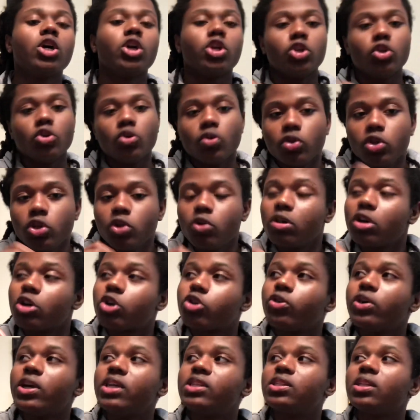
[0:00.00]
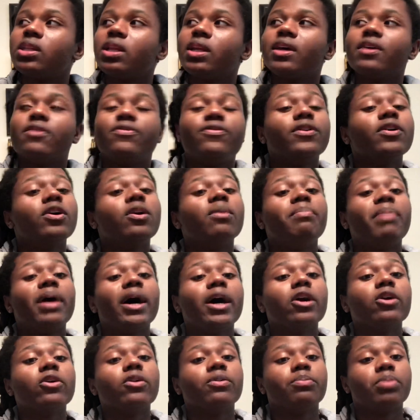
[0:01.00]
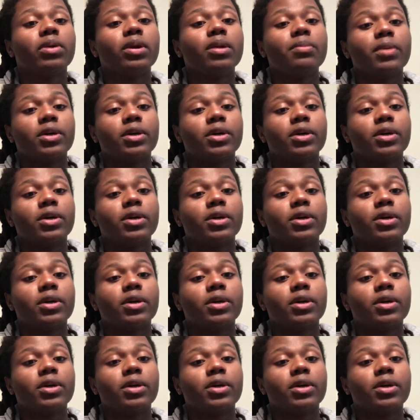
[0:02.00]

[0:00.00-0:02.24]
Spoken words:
You increasingly feel better pretty